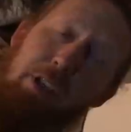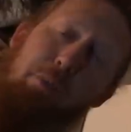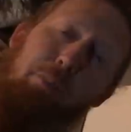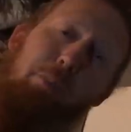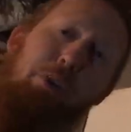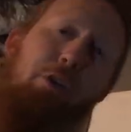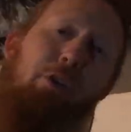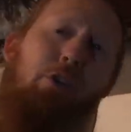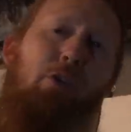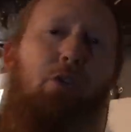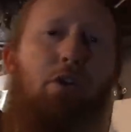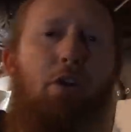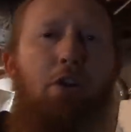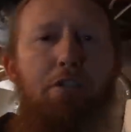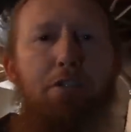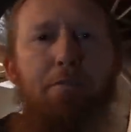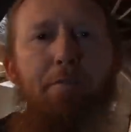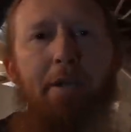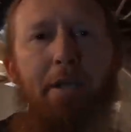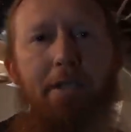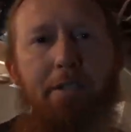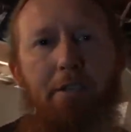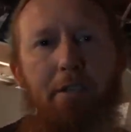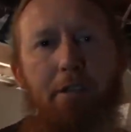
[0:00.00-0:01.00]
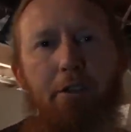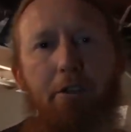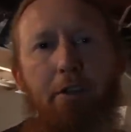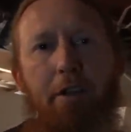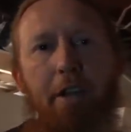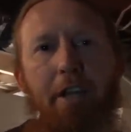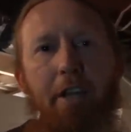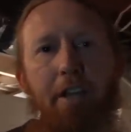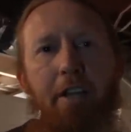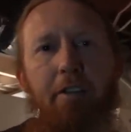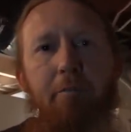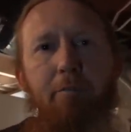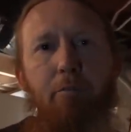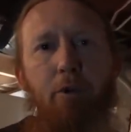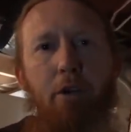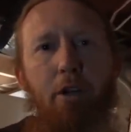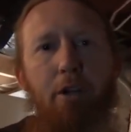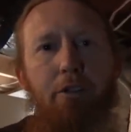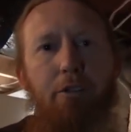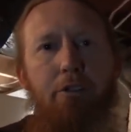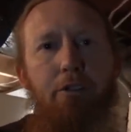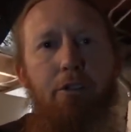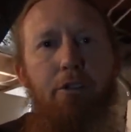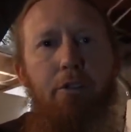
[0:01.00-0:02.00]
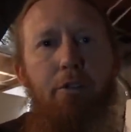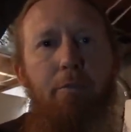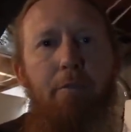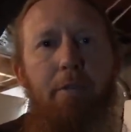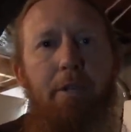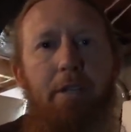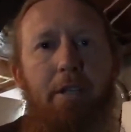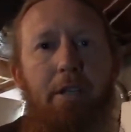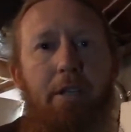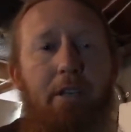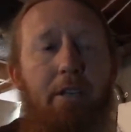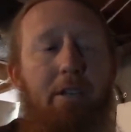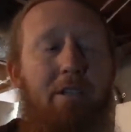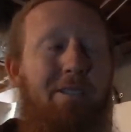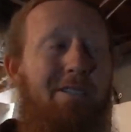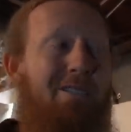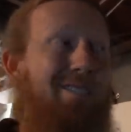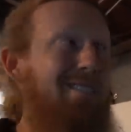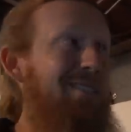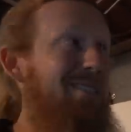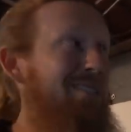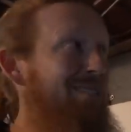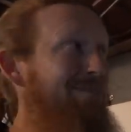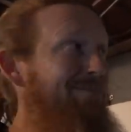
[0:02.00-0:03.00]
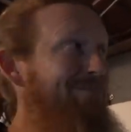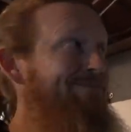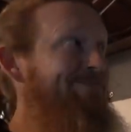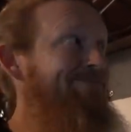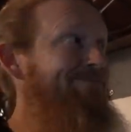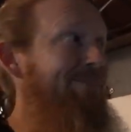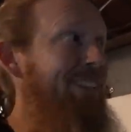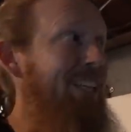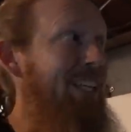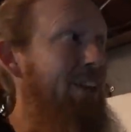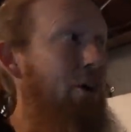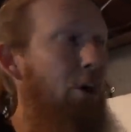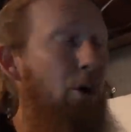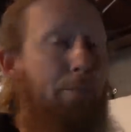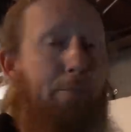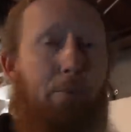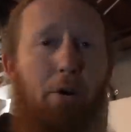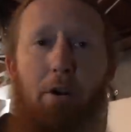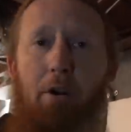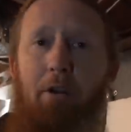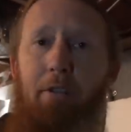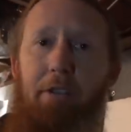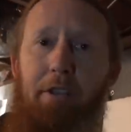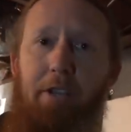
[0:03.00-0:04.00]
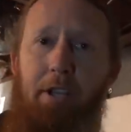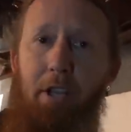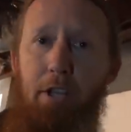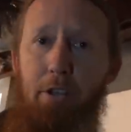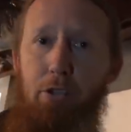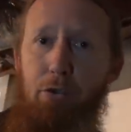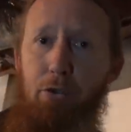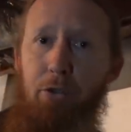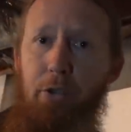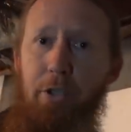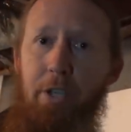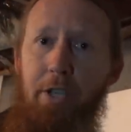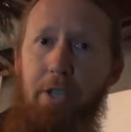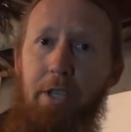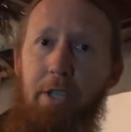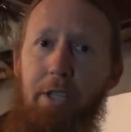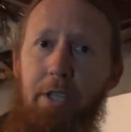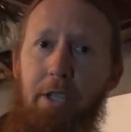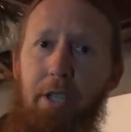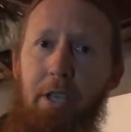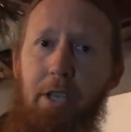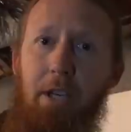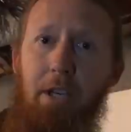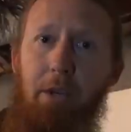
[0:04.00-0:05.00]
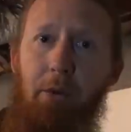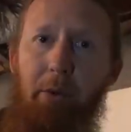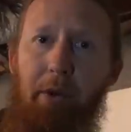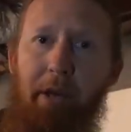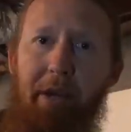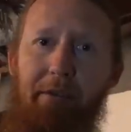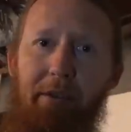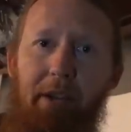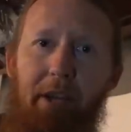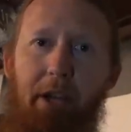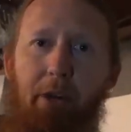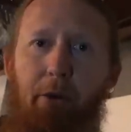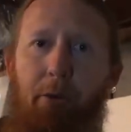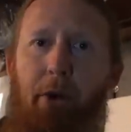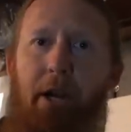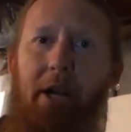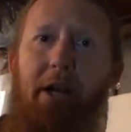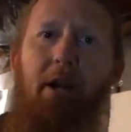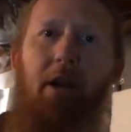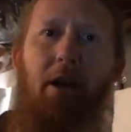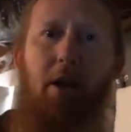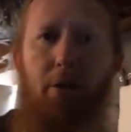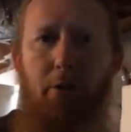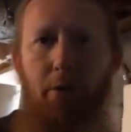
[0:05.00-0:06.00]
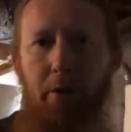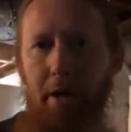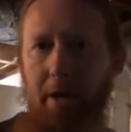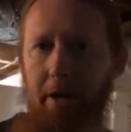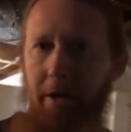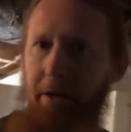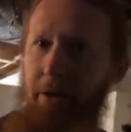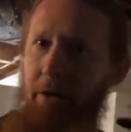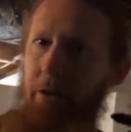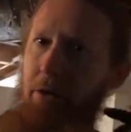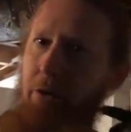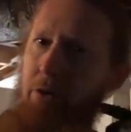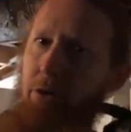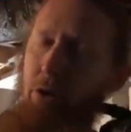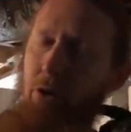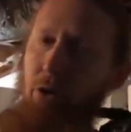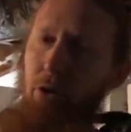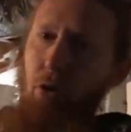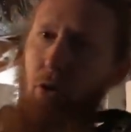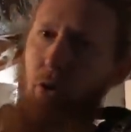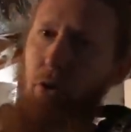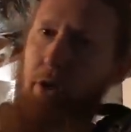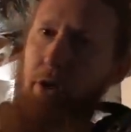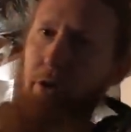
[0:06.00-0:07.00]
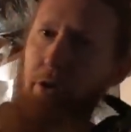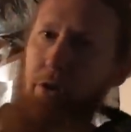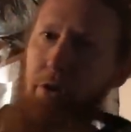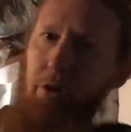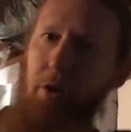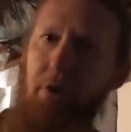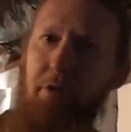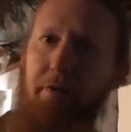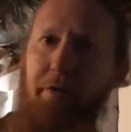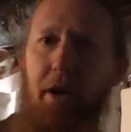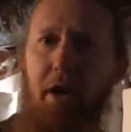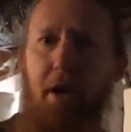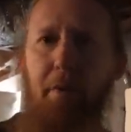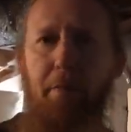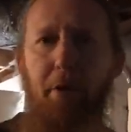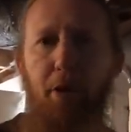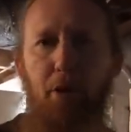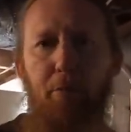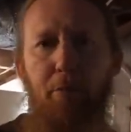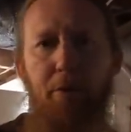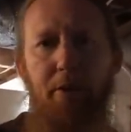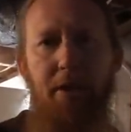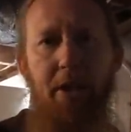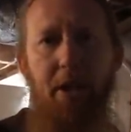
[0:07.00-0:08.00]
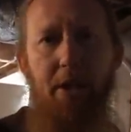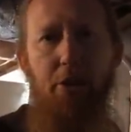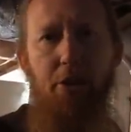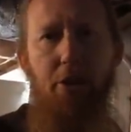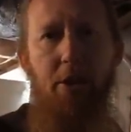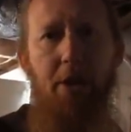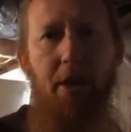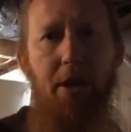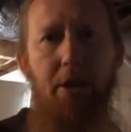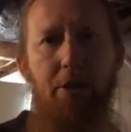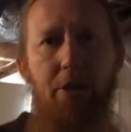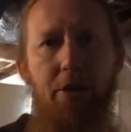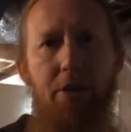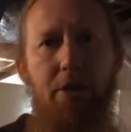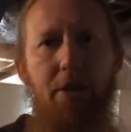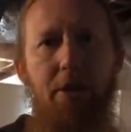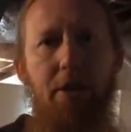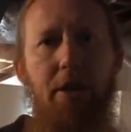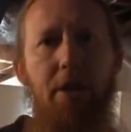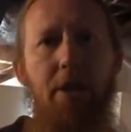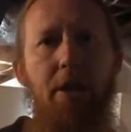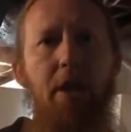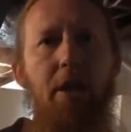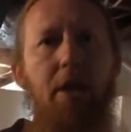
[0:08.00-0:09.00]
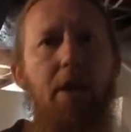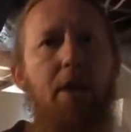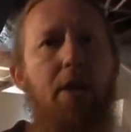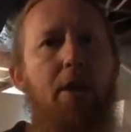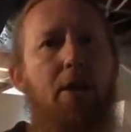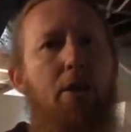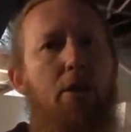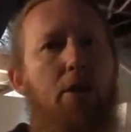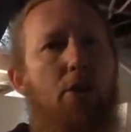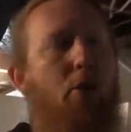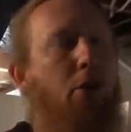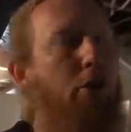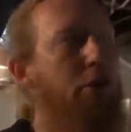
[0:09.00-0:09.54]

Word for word: to put the crawl space under negative pressure because in our part of the country uh, we have a lot of radon around here so according to the environmental protection agency you